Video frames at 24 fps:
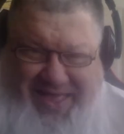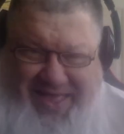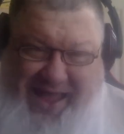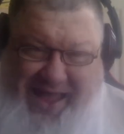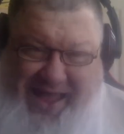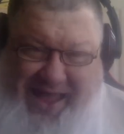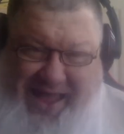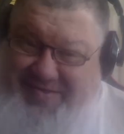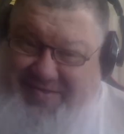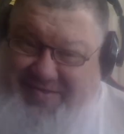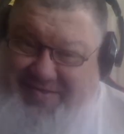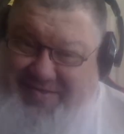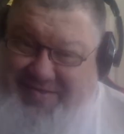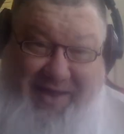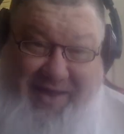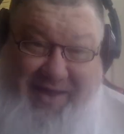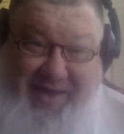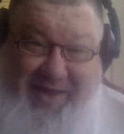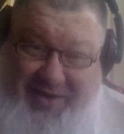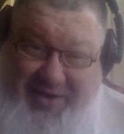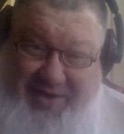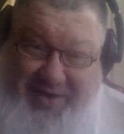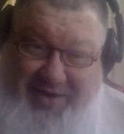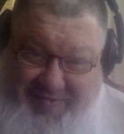It's
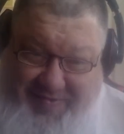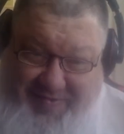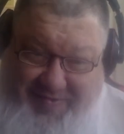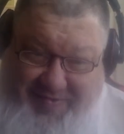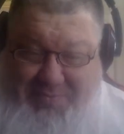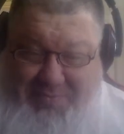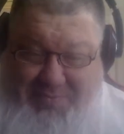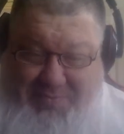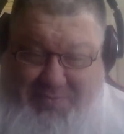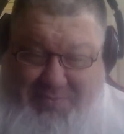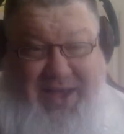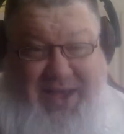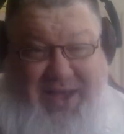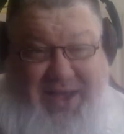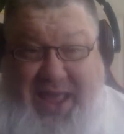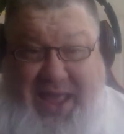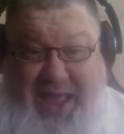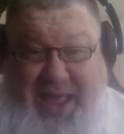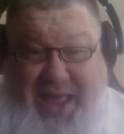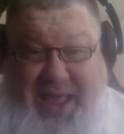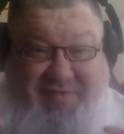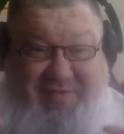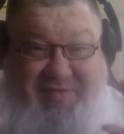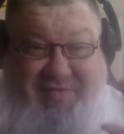hilarious. I mean,
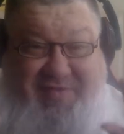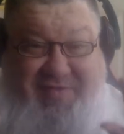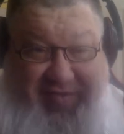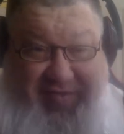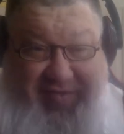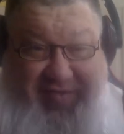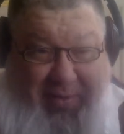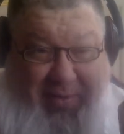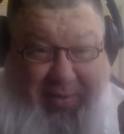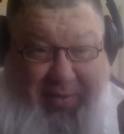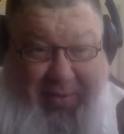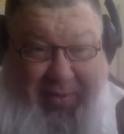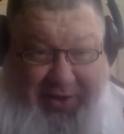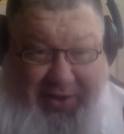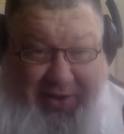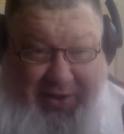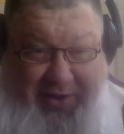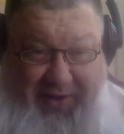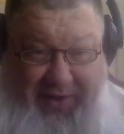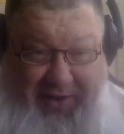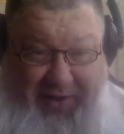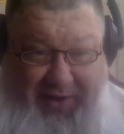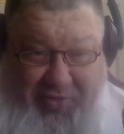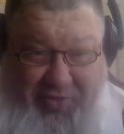it's just a minor
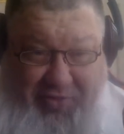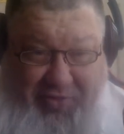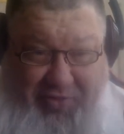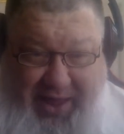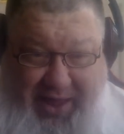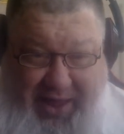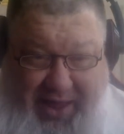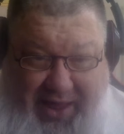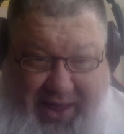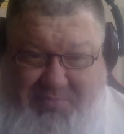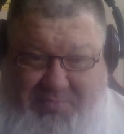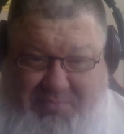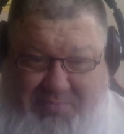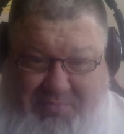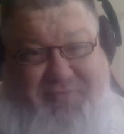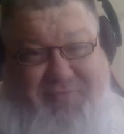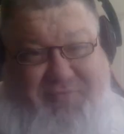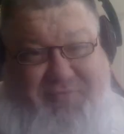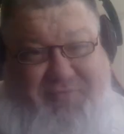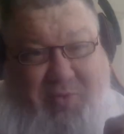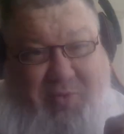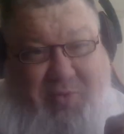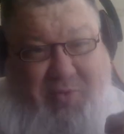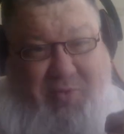little thing, but if
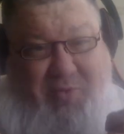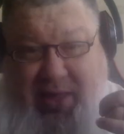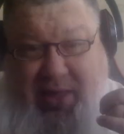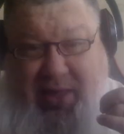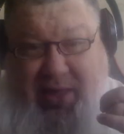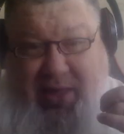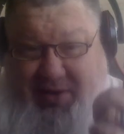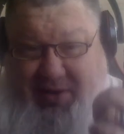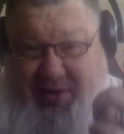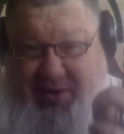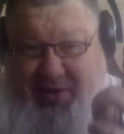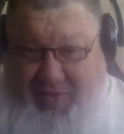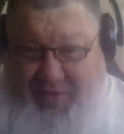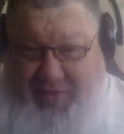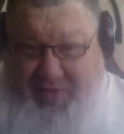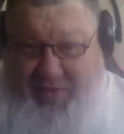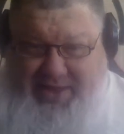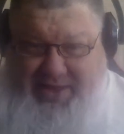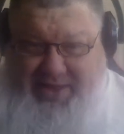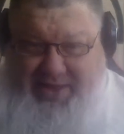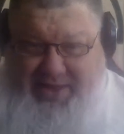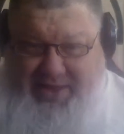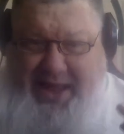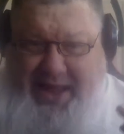you
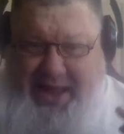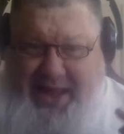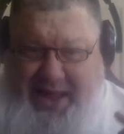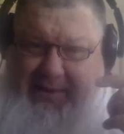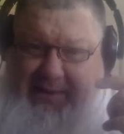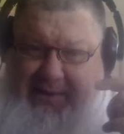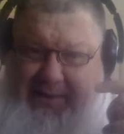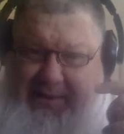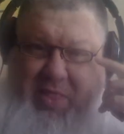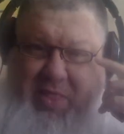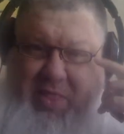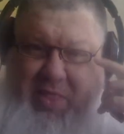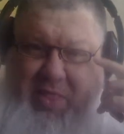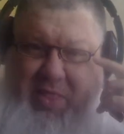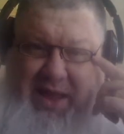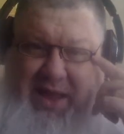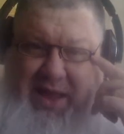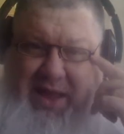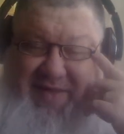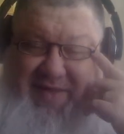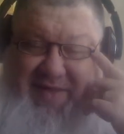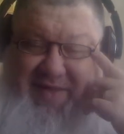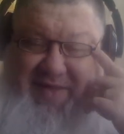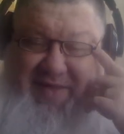look at it,
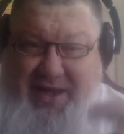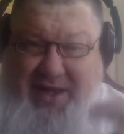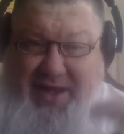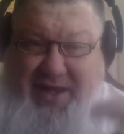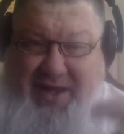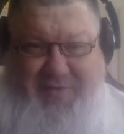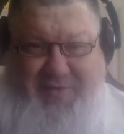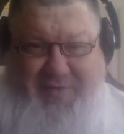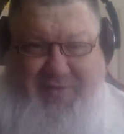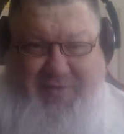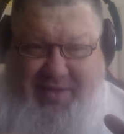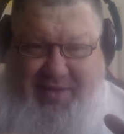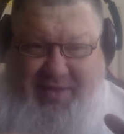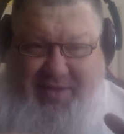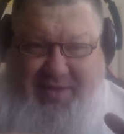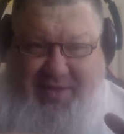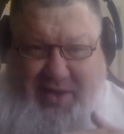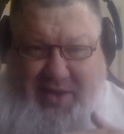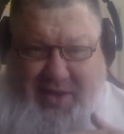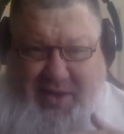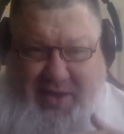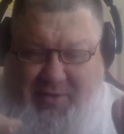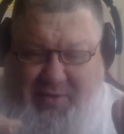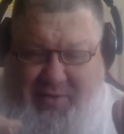it's kind of,
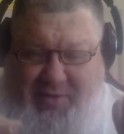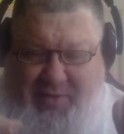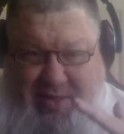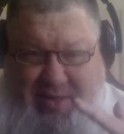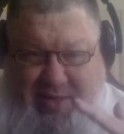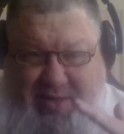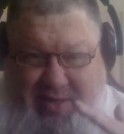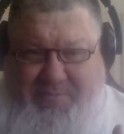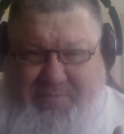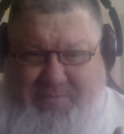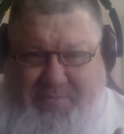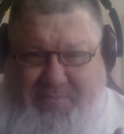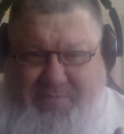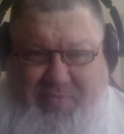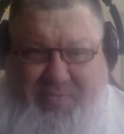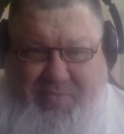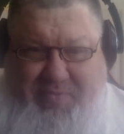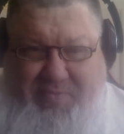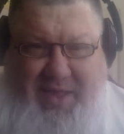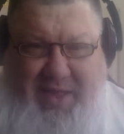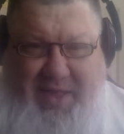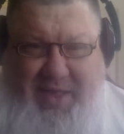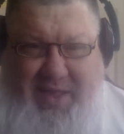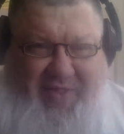you know,
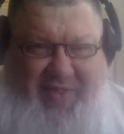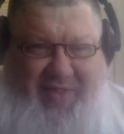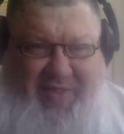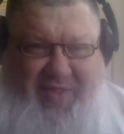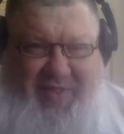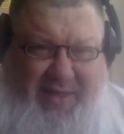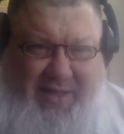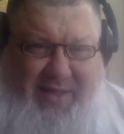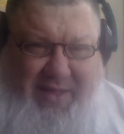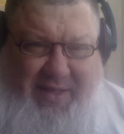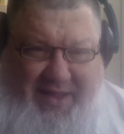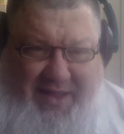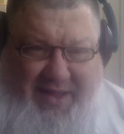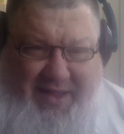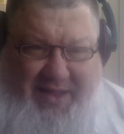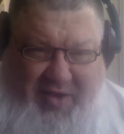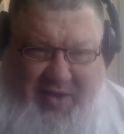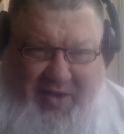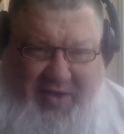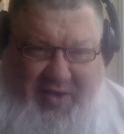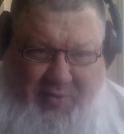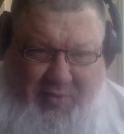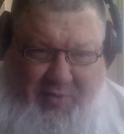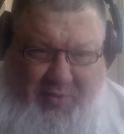it's like a
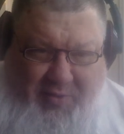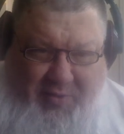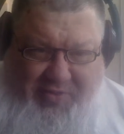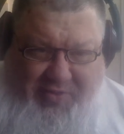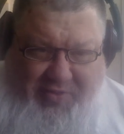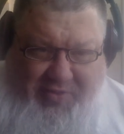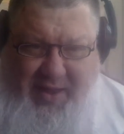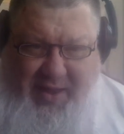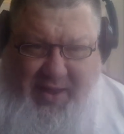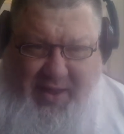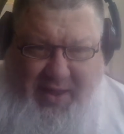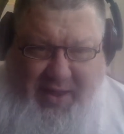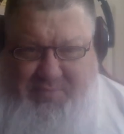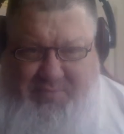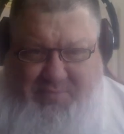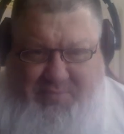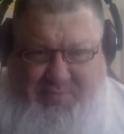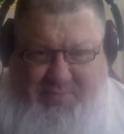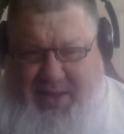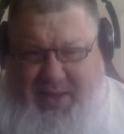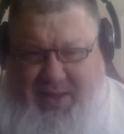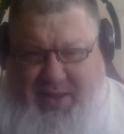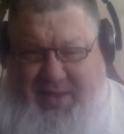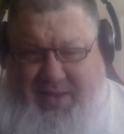continuity thing,
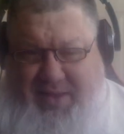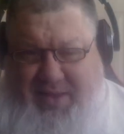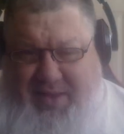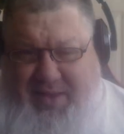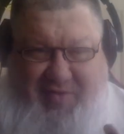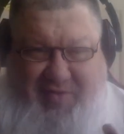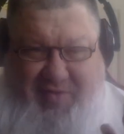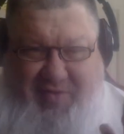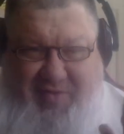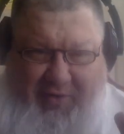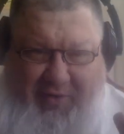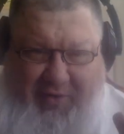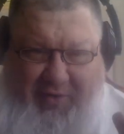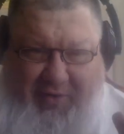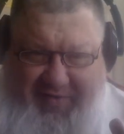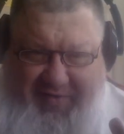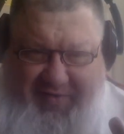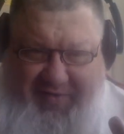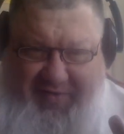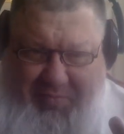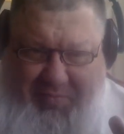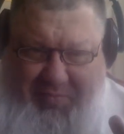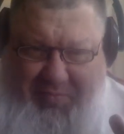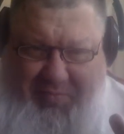but it's a very
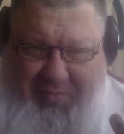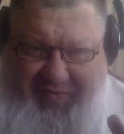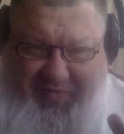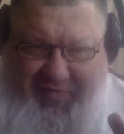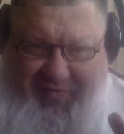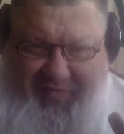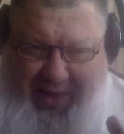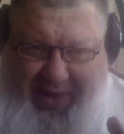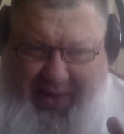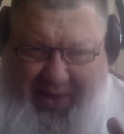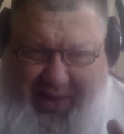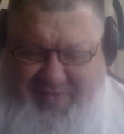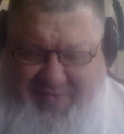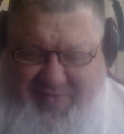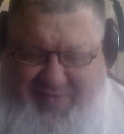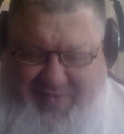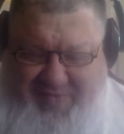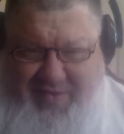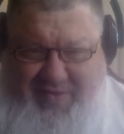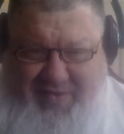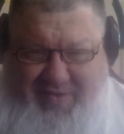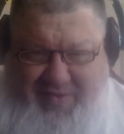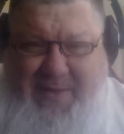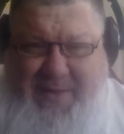small space.
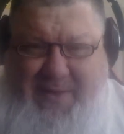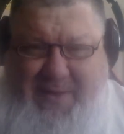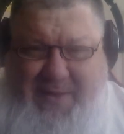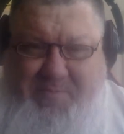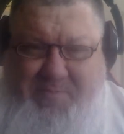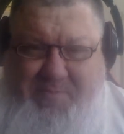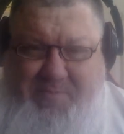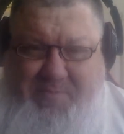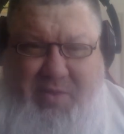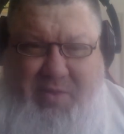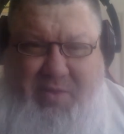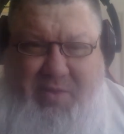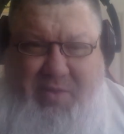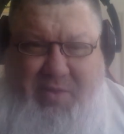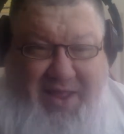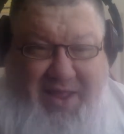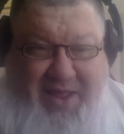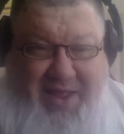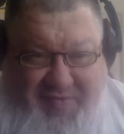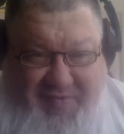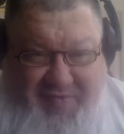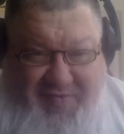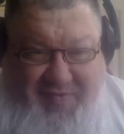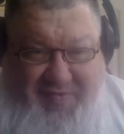But
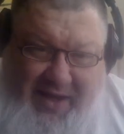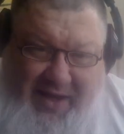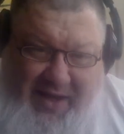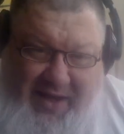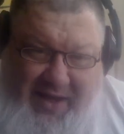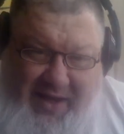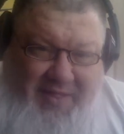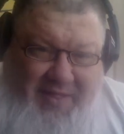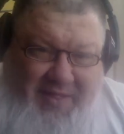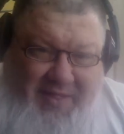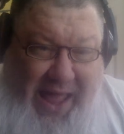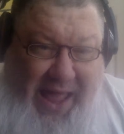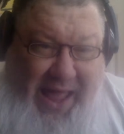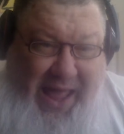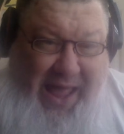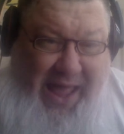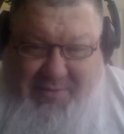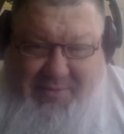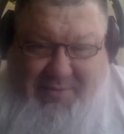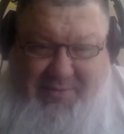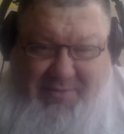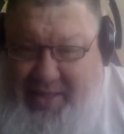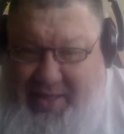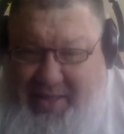as I said, they had
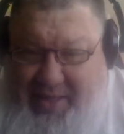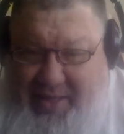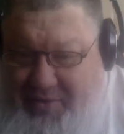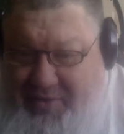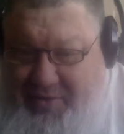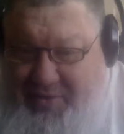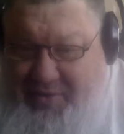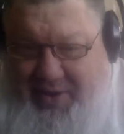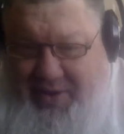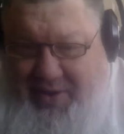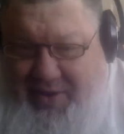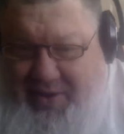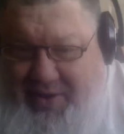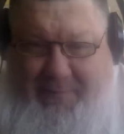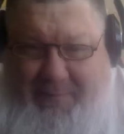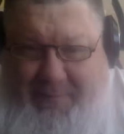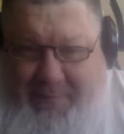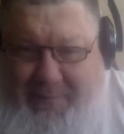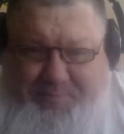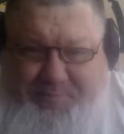to make it look real.